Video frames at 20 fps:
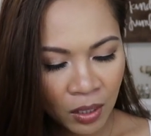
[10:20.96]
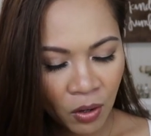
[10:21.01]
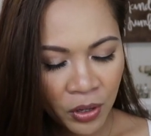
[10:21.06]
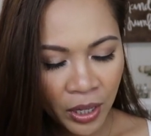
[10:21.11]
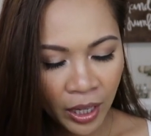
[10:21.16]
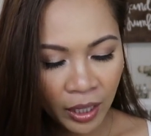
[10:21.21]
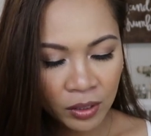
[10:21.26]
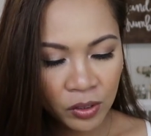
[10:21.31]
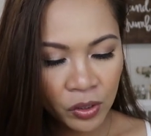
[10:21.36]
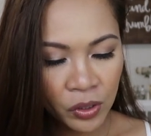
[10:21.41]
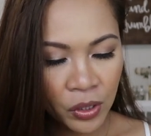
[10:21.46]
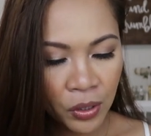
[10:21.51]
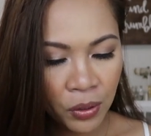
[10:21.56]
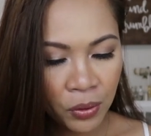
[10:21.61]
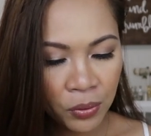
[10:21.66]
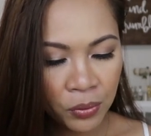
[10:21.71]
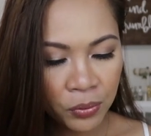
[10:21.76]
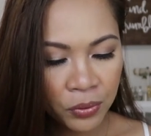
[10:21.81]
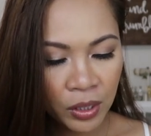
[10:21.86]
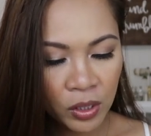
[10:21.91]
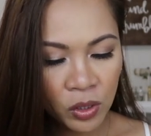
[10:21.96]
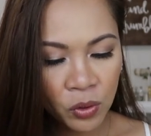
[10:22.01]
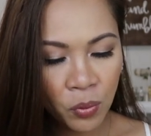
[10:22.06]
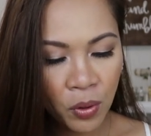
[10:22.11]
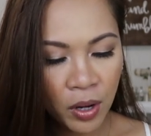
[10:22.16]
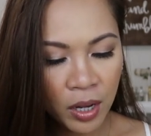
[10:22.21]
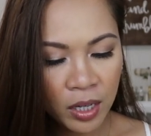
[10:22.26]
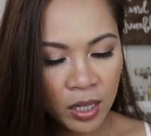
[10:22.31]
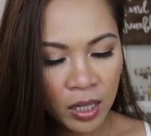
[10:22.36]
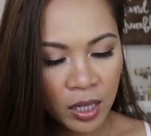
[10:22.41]
Okay, so this
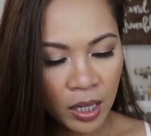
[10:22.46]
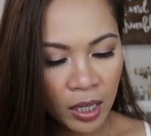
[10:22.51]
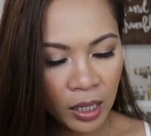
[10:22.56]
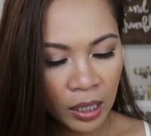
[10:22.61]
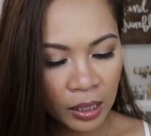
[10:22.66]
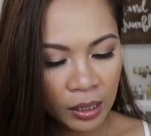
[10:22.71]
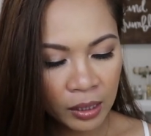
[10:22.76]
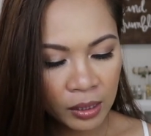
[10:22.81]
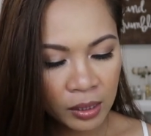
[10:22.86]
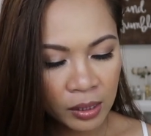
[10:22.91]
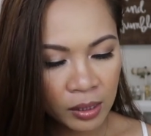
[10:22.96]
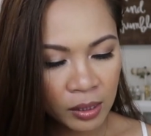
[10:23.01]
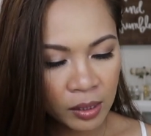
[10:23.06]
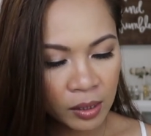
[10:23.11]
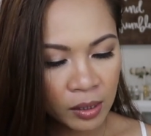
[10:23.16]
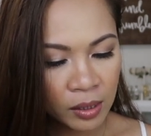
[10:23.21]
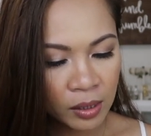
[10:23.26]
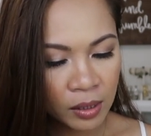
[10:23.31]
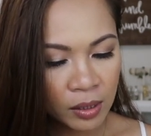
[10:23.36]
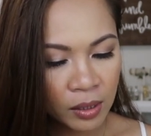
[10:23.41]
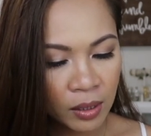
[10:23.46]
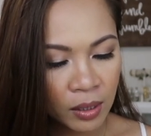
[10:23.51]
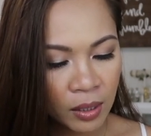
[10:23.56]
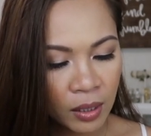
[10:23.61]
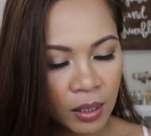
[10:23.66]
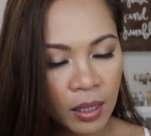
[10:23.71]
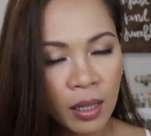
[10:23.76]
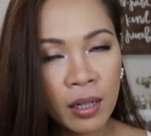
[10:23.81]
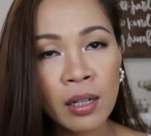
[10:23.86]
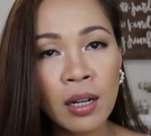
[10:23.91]
one is
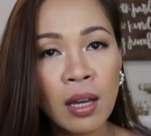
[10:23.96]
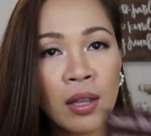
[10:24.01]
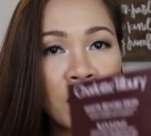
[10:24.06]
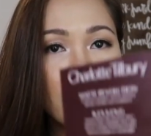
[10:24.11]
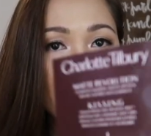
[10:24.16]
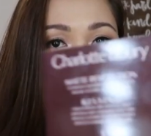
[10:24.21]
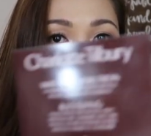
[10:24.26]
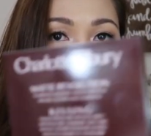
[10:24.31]
another